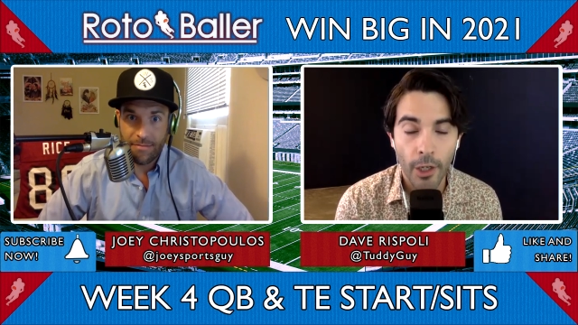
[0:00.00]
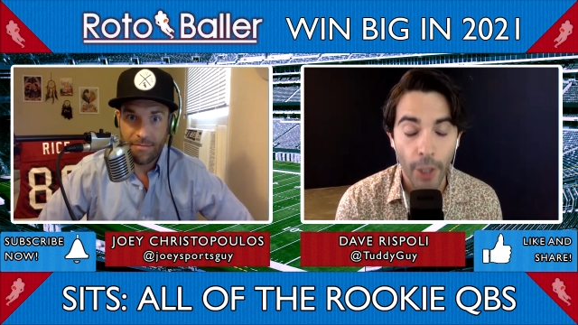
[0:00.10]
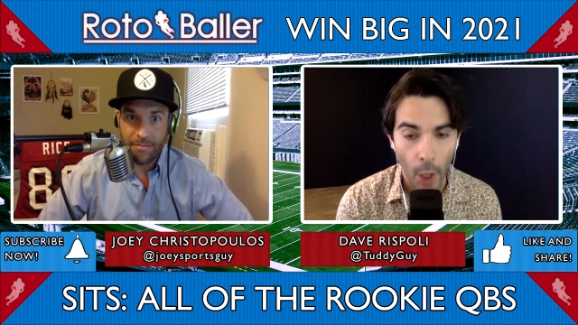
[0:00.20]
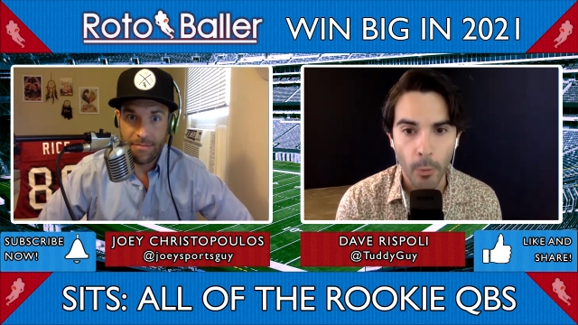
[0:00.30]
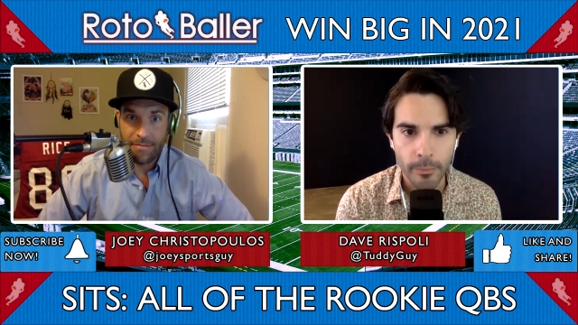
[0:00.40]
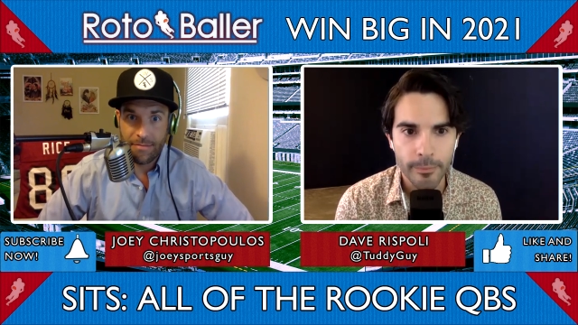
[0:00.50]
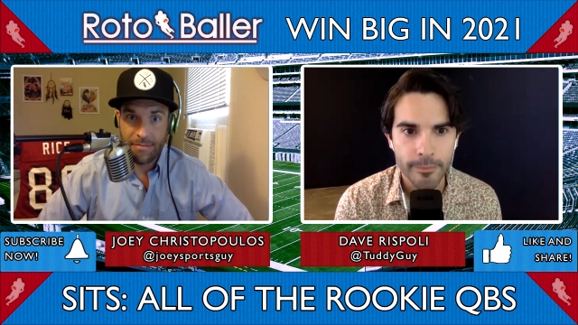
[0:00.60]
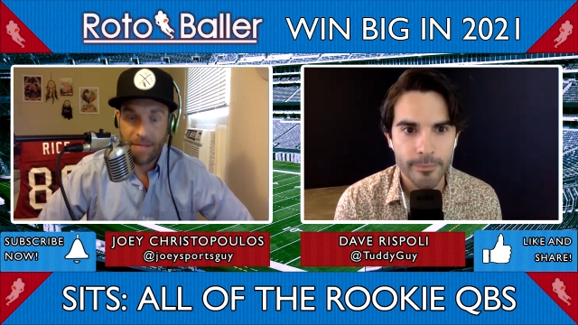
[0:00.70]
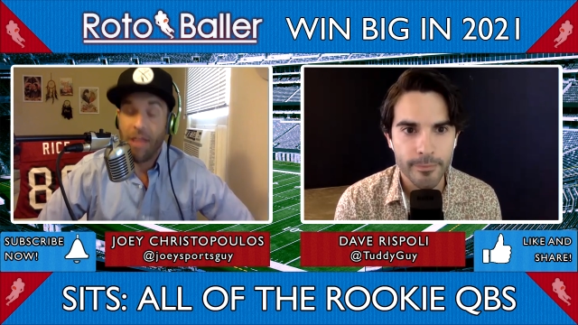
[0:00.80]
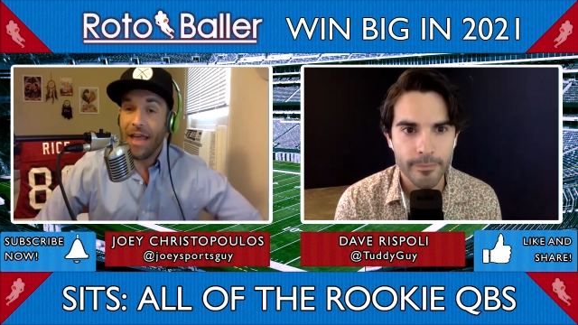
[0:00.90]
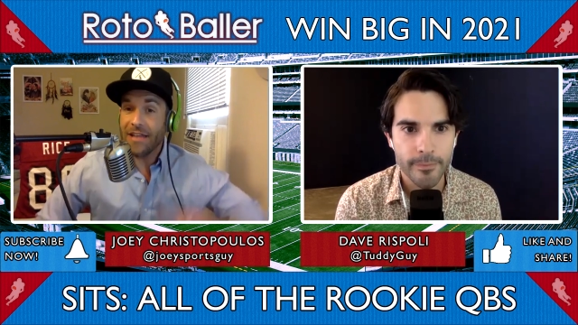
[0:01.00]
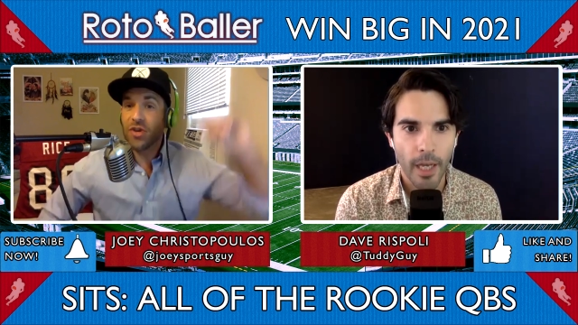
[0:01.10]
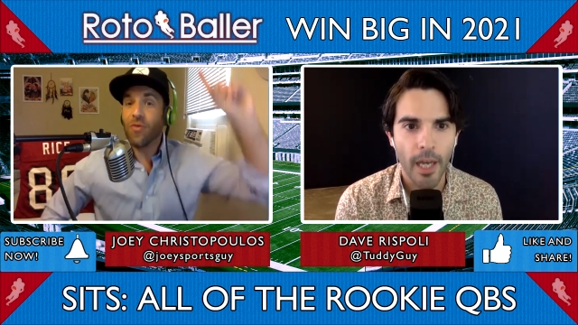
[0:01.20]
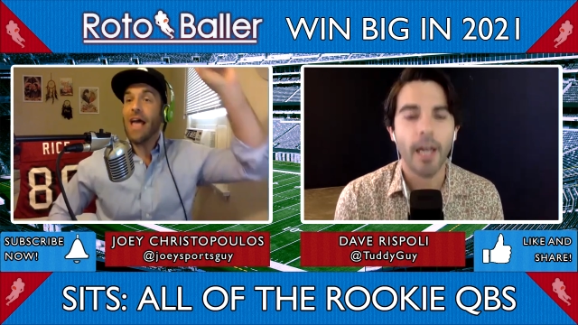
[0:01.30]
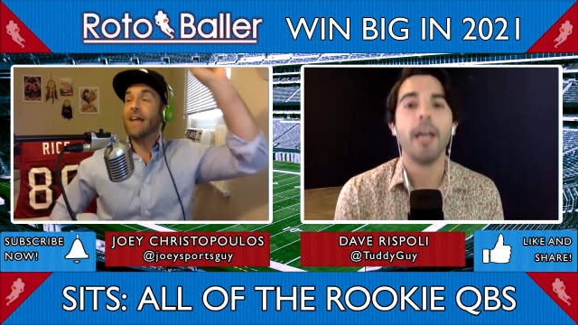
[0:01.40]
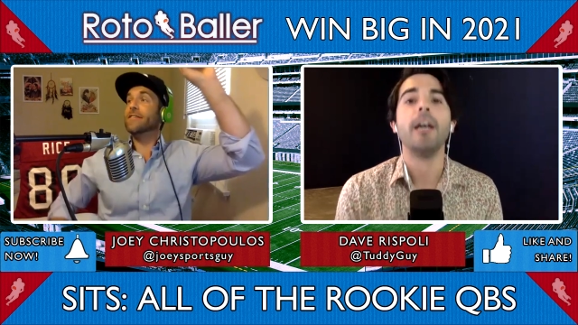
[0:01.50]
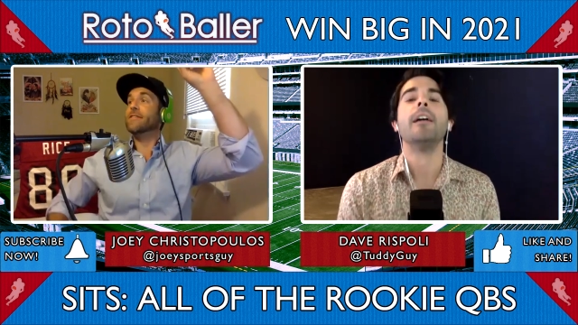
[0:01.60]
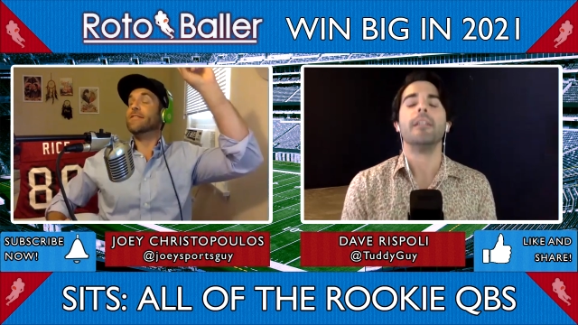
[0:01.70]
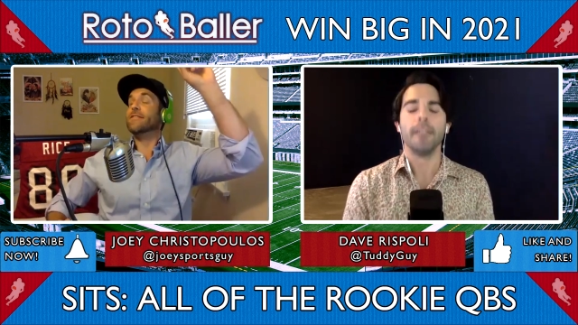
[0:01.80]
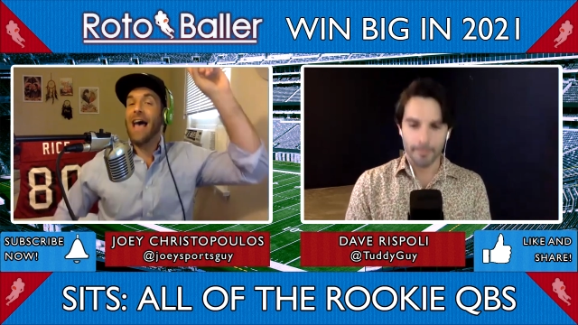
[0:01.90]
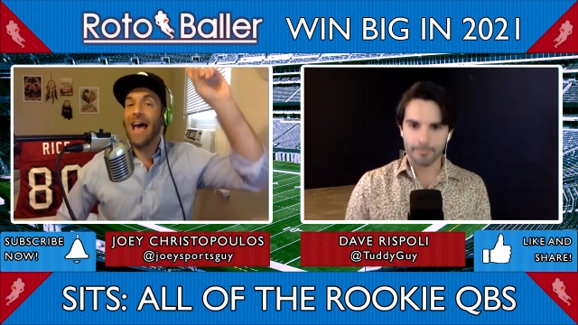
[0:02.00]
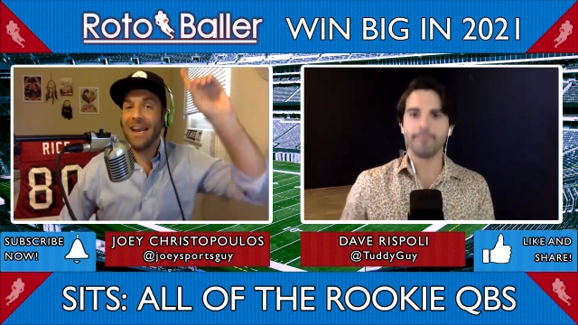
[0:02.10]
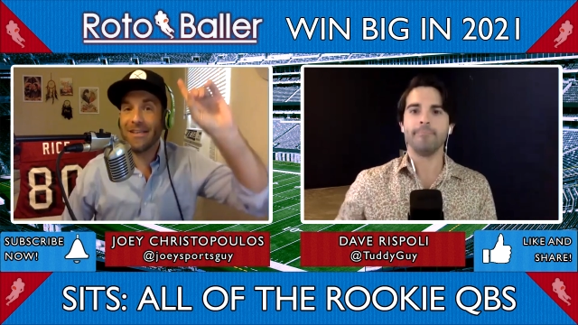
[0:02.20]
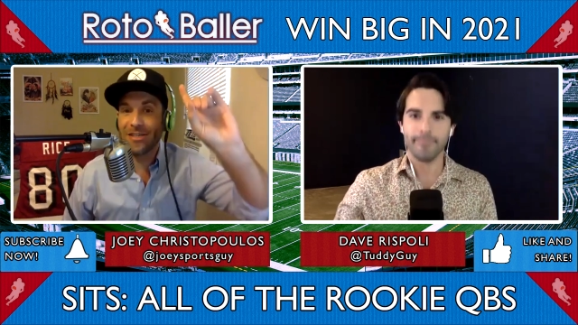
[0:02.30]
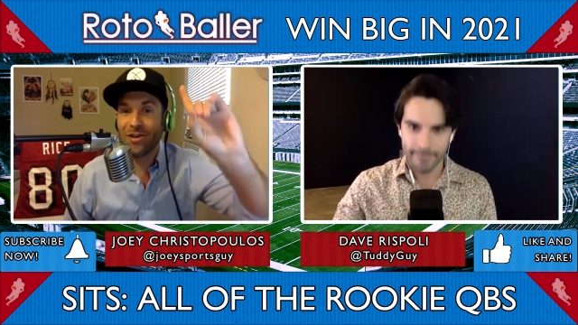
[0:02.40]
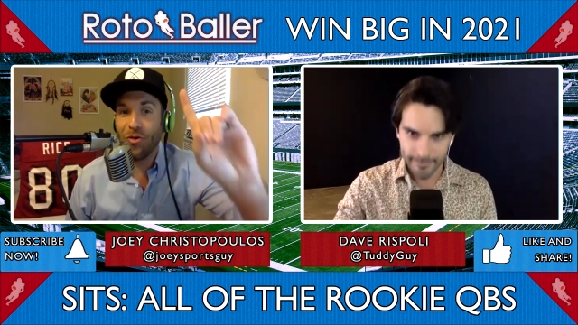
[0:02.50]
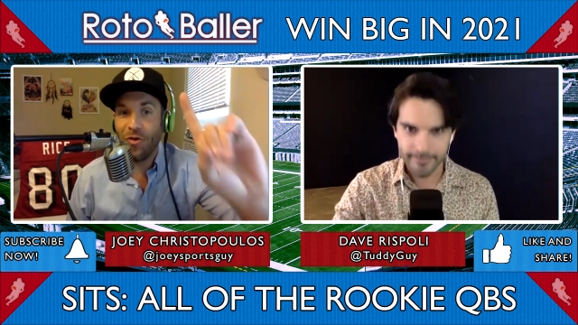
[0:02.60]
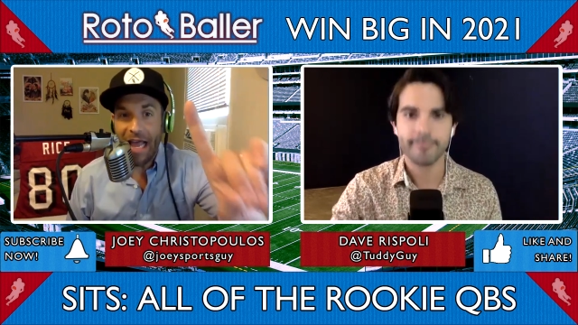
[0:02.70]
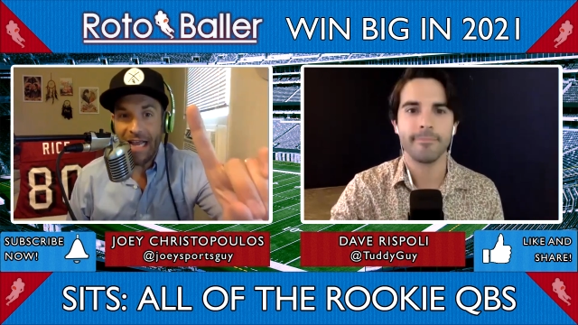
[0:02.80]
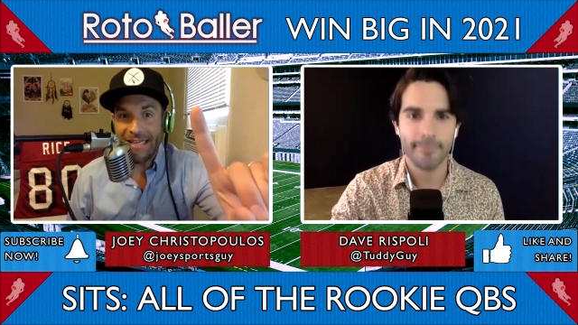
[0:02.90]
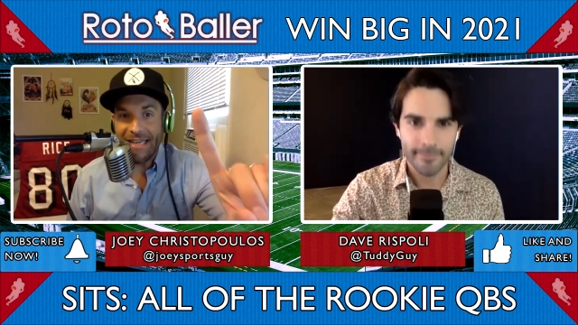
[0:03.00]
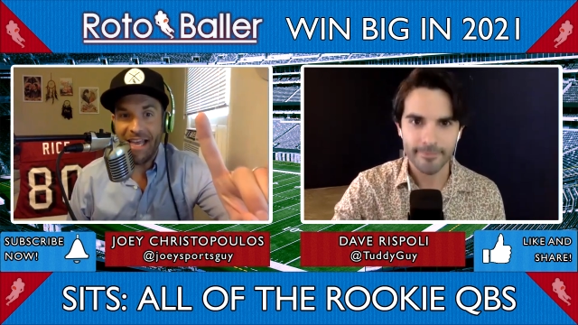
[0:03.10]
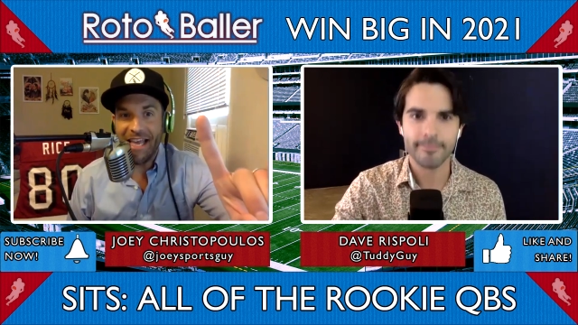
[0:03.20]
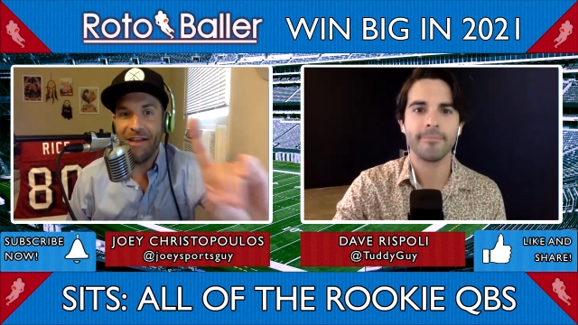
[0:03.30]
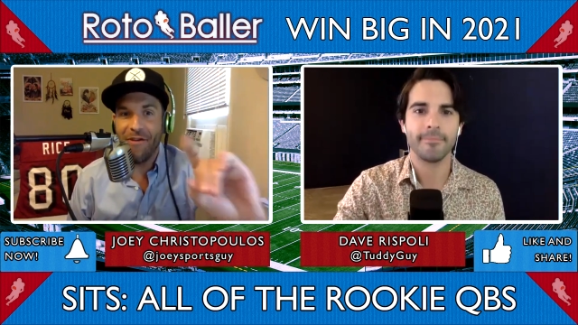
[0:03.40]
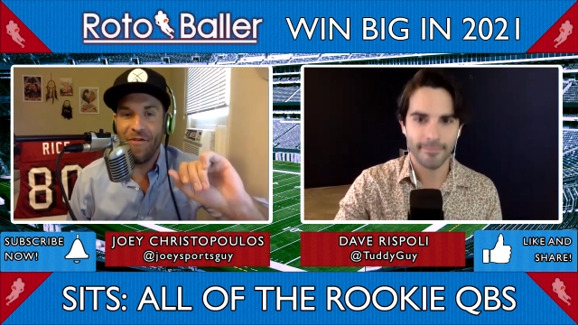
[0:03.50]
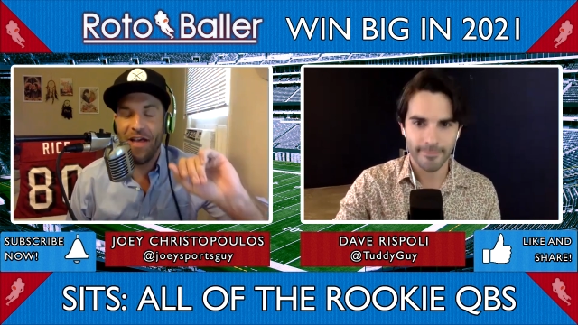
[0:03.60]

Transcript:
Speaker 1: No. That is correct. That is correct, Dave.